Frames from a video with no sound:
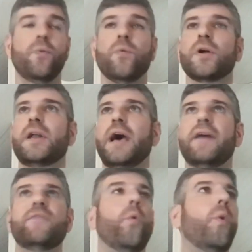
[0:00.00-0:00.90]
We're going to
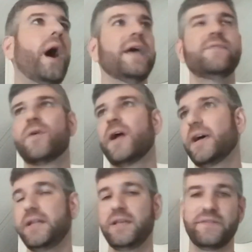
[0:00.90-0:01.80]
have a wide
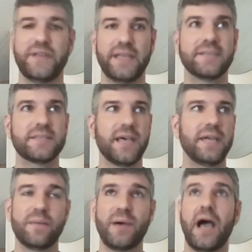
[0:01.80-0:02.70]
variety of
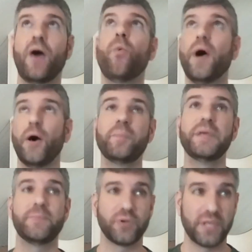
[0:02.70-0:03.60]
insight about how well
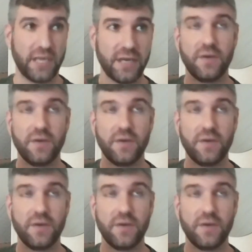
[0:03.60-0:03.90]
people can